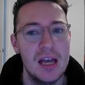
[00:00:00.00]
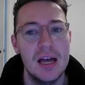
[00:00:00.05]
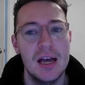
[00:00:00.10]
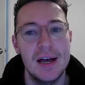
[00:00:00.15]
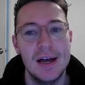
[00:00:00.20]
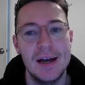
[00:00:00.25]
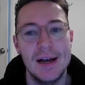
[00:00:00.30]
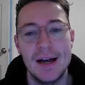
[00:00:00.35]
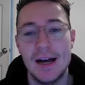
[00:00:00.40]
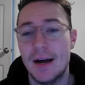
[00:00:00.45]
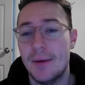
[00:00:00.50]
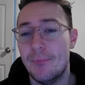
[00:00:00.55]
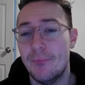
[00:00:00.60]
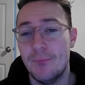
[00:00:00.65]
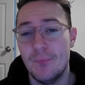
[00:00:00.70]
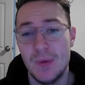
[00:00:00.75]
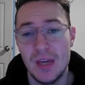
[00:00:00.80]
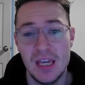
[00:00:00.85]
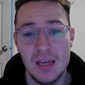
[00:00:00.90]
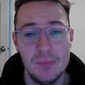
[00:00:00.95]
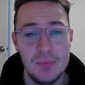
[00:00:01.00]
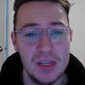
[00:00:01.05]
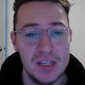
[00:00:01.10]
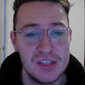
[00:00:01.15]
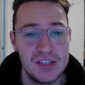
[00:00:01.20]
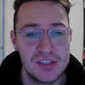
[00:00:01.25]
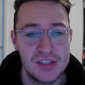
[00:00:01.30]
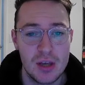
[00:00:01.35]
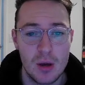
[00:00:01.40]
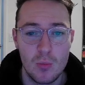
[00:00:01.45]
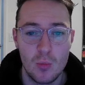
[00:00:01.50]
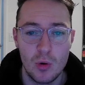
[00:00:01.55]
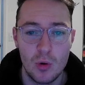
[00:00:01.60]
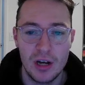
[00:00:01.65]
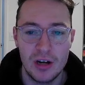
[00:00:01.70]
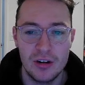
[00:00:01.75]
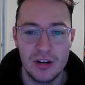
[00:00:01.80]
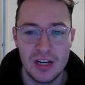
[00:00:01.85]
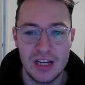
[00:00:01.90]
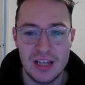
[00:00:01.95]
Maybe
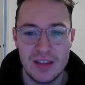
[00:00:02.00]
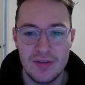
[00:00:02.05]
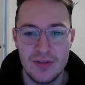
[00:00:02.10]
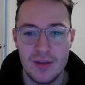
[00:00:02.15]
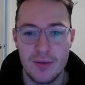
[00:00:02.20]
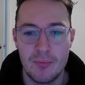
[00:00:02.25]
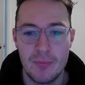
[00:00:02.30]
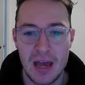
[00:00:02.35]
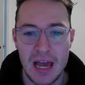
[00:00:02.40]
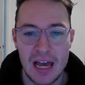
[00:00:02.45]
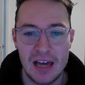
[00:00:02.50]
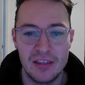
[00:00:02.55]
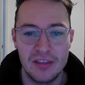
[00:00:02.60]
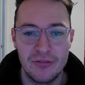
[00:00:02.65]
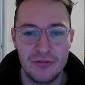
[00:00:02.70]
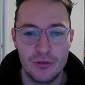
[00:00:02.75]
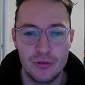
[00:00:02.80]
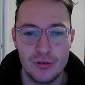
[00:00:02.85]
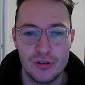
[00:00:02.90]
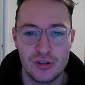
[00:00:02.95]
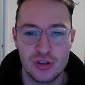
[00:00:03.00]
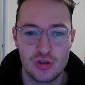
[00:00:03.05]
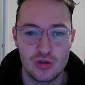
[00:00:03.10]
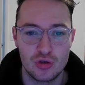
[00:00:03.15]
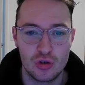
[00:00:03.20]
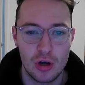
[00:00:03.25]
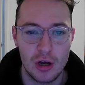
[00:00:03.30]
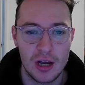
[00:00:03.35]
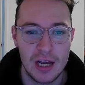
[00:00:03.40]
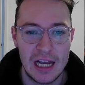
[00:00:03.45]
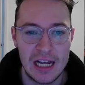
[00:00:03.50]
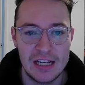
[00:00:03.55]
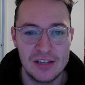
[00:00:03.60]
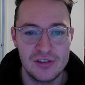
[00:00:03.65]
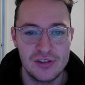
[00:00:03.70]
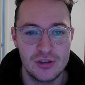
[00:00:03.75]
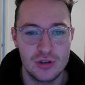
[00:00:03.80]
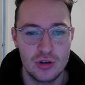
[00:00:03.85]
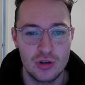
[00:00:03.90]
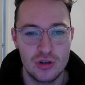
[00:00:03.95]
somewhere in the math for the Straw Hat
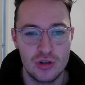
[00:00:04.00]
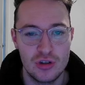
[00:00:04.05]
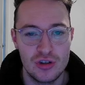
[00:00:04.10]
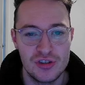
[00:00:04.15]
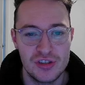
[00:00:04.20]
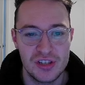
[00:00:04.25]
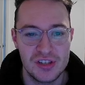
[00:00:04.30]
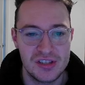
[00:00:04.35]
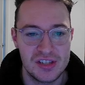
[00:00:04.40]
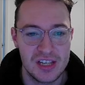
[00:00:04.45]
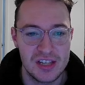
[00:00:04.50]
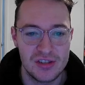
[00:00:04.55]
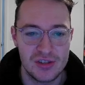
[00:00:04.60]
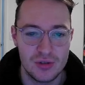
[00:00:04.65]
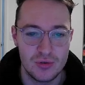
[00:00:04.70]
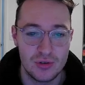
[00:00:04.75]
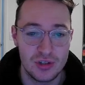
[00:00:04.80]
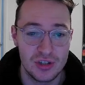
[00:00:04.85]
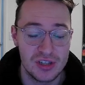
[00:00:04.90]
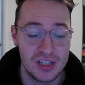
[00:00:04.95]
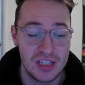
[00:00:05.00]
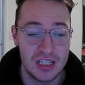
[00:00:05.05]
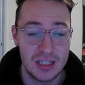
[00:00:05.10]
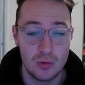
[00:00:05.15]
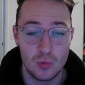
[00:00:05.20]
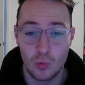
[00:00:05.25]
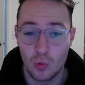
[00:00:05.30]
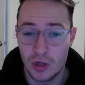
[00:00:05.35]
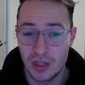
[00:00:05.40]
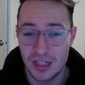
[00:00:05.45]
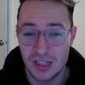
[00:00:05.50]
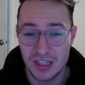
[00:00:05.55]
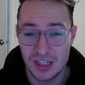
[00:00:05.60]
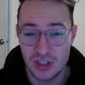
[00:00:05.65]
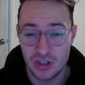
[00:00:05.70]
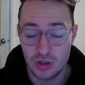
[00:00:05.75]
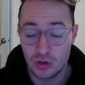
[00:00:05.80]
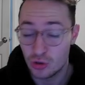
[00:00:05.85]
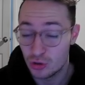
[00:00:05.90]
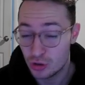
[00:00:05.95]
Searchers, it says you just need 1
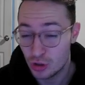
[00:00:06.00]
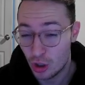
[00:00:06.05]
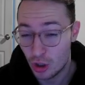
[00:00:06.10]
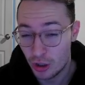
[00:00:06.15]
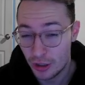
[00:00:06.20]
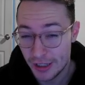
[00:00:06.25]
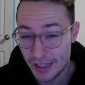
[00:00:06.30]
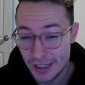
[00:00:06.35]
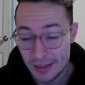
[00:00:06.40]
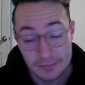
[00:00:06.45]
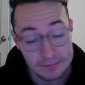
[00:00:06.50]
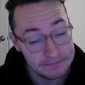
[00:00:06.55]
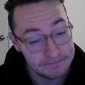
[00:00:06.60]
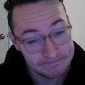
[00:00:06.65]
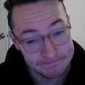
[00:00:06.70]
additional target.